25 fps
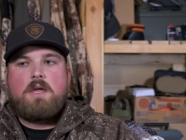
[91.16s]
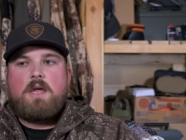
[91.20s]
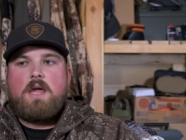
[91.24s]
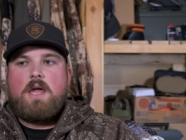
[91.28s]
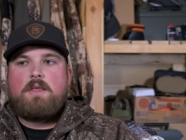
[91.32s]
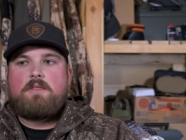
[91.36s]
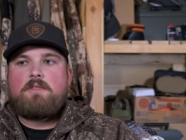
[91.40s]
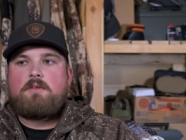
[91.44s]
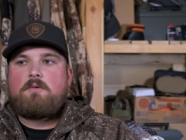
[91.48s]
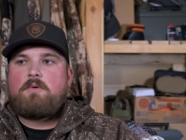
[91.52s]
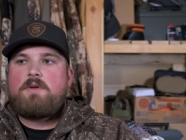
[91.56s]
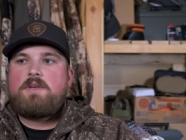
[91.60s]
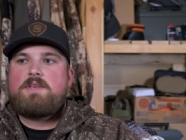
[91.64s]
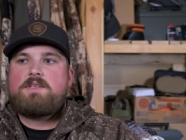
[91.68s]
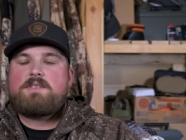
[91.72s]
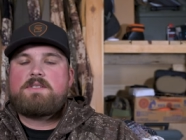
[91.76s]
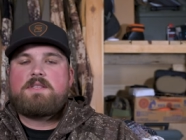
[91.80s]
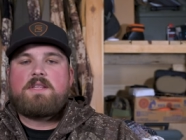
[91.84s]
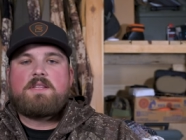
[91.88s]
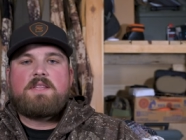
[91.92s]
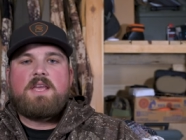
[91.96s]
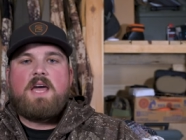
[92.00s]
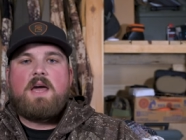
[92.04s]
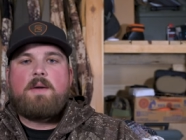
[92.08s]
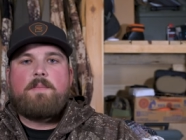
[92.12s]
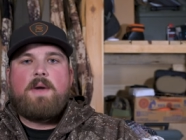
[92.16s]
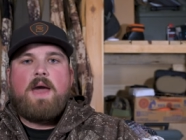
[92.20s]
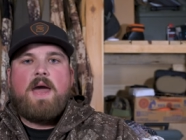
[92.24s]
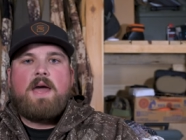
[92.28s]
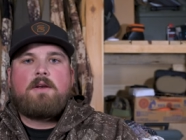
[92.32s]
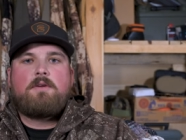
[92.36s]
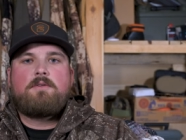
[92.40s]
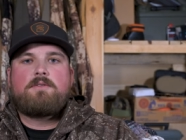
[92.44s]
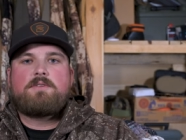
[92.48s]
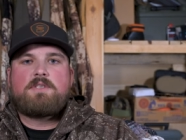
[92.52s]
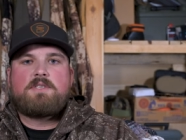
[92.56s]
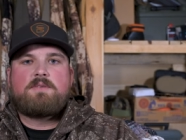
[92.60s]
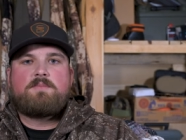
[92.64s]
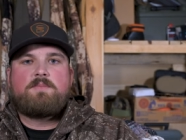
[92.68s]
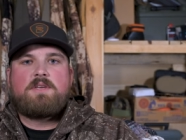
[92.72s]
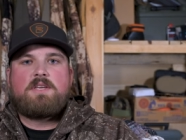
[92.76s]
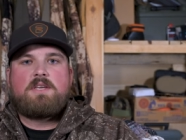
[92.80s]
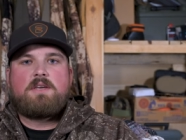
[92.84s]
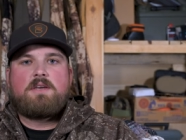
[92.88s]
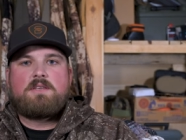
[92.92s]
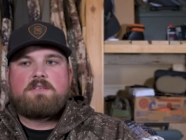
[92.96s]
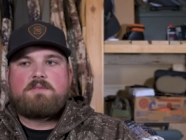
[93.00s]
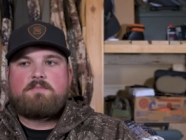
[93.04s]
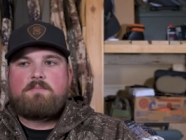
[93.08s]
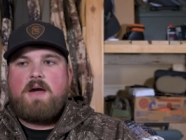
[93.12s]
And the reason that that matters is
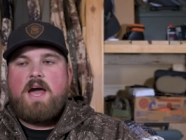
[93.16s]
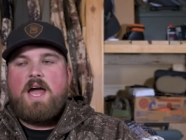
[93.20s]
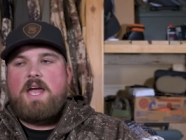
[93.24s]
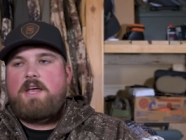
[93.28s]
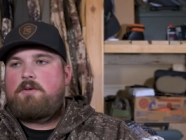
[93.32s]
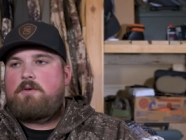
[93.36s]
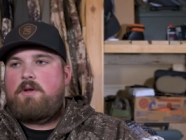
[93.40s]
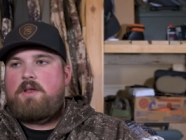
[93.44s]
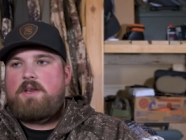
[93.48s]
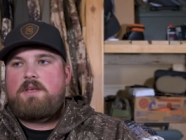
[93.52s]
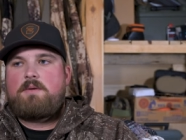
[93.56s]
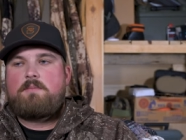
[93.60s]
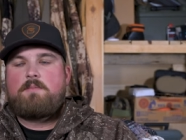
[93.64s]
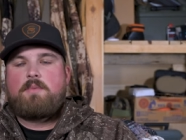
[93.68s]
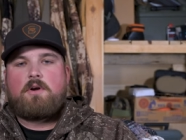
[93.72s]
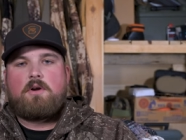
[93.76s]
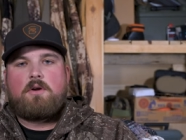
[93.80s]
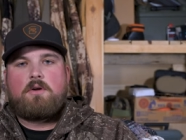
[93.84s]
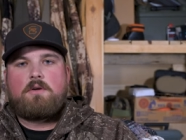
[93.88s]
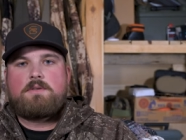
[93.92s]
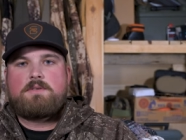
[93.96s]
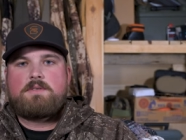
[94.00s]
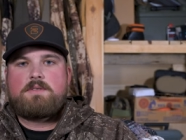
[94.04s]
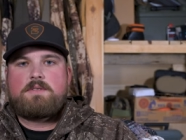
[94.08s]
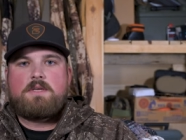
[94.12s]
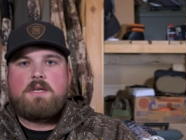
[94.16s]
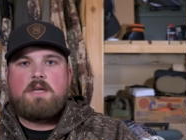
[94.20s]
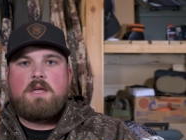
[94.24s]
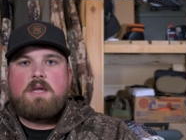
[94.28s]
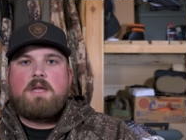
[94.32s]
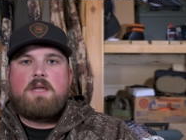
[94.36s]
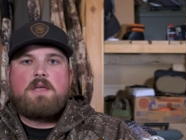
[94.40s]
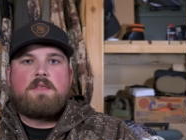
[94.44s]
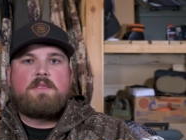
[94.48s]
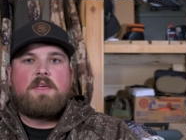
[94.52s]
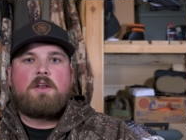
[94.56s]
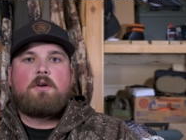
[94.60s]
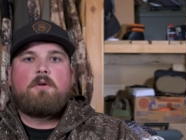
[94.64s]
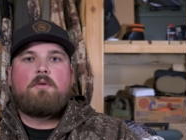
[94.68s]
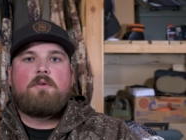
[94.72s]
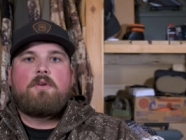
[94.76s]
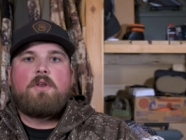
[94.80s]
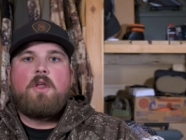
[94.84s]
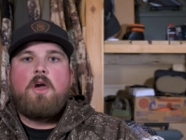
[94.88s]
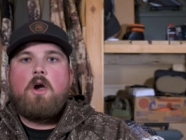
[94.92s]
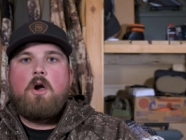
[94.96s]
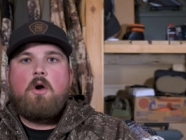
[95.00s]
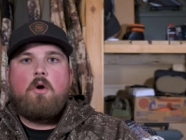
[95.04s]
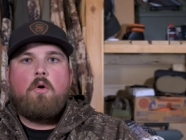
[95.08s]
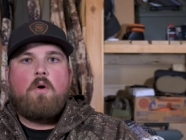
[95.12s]
because migrating birds, they don't
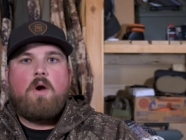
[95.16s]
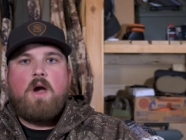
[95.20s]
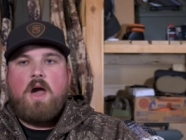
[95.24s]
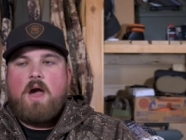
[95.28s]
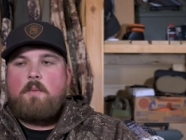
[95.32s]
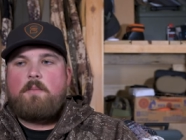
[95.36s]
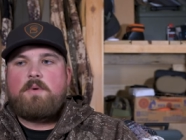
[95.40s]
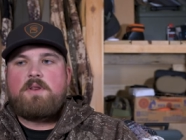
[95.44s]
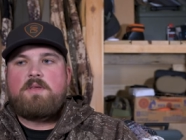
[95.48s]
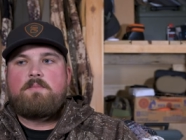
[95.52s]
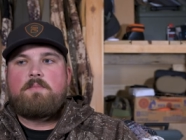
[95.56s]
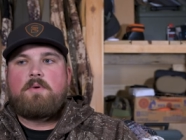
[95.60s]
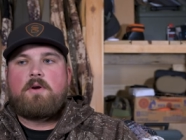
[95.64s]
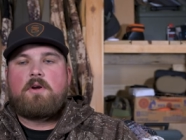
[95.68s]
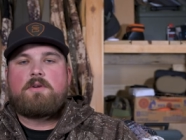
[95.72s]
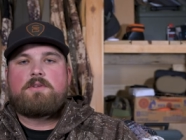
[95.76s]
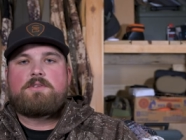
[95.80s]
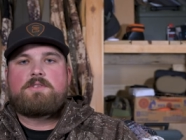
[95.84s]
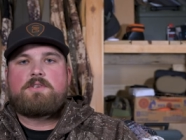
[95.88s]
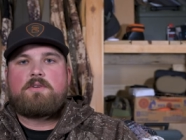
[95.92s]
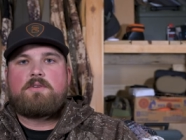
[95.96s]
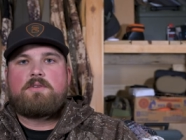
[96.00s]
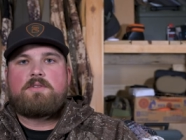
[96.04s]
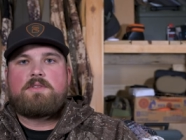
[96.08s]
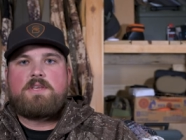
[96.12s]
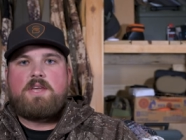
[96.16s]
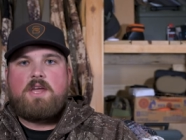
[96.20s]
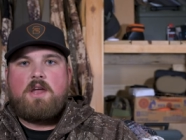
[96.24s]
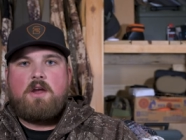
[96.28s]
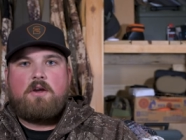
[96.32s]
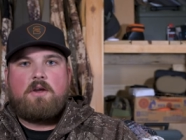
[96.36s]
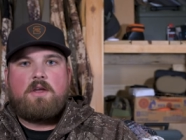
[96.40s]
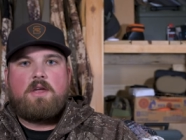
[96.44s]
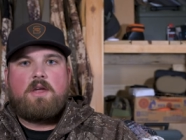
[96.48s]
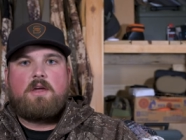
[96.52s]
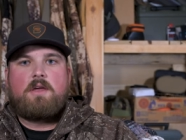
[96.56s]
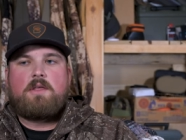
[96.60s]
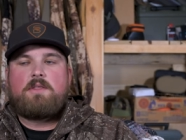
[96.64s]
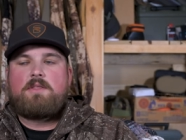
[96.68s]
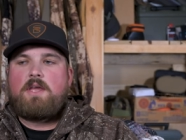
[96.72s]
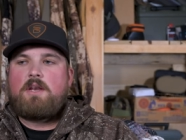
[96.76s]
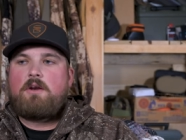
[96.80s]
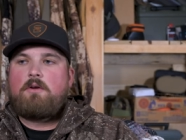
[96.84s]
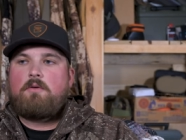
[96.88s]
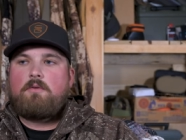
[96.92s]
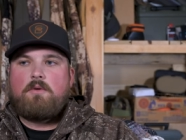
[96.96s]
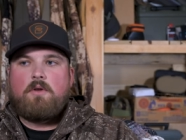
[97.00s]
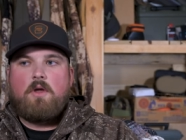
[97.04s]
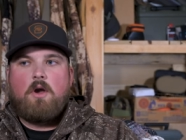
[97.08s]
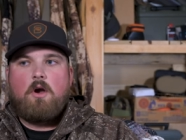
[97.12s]
know how many birds are in the area. They
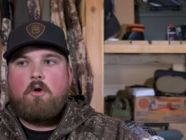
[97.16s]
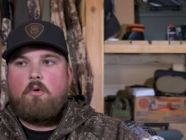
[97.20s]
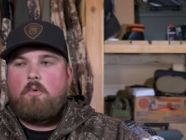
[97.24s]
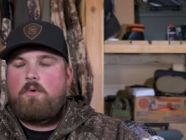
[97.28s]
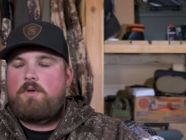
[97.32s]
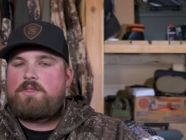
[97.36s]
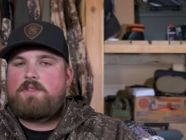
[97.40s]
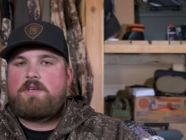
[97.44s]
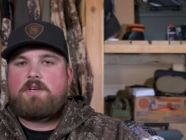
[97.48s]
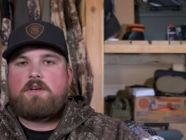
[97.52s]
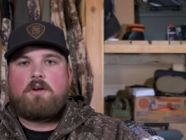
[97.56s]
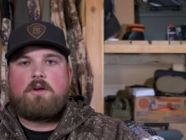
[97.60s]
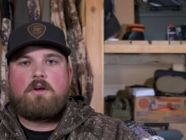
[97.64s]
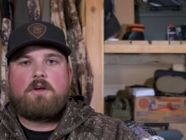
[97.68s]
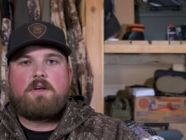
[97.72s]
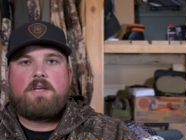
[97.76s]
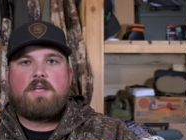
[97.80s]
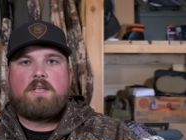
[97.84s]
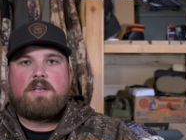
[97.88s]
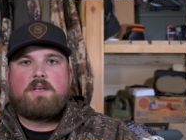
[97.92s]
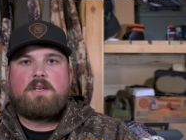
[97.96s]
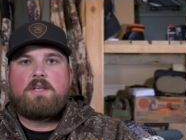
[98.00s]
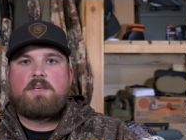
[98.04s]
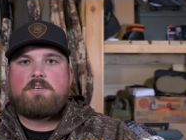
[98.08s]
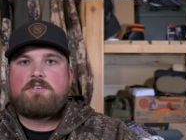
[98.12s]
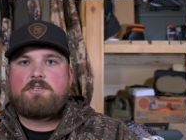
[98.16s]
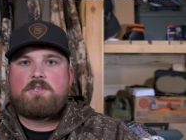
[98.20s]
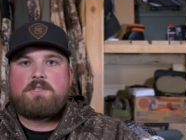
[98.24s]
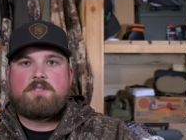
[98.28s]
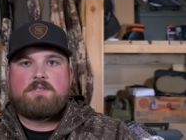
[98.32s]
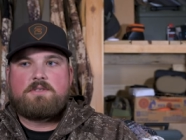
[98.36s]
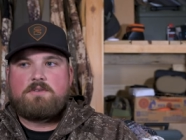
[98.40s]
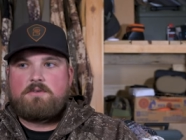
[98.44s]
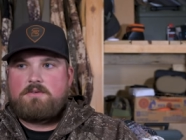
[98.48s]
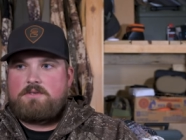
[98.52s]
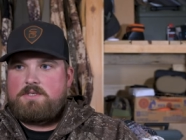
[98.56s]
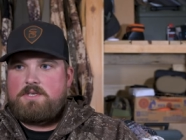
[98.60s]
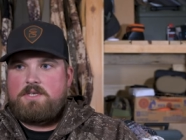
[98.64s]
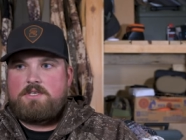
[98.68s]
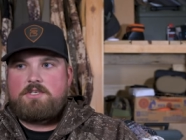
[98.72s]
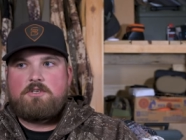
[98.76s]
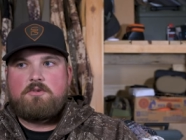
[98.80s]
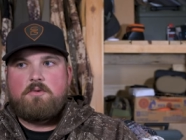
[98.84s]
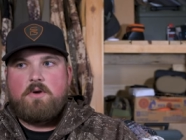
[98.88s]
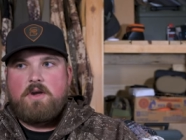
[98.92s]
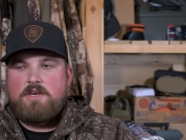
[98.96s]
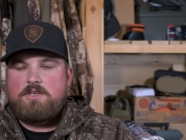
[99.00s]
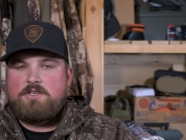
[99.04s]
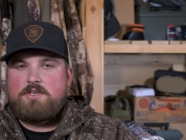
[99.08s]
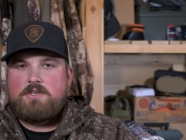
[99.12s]
don't know what the current conditions or
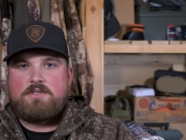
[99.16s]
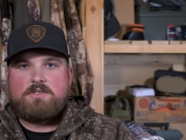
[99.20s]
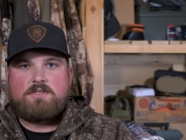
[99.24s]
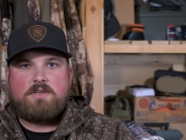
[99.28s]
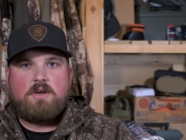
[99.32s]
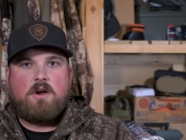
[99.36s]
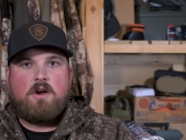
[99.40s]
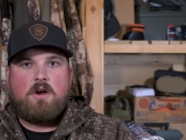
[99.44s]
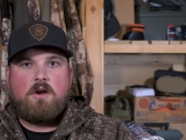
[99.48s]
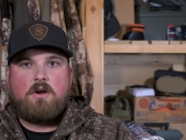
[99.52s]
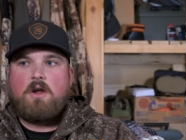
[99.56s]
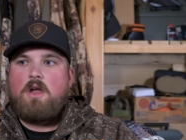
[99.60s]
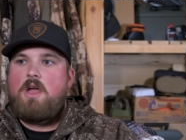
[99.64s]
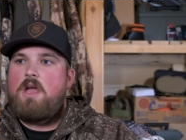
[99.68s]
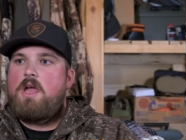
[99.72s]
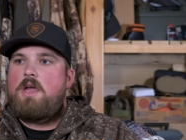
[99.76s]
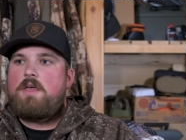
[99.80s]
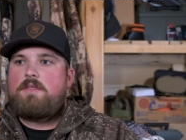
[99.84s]
situations are.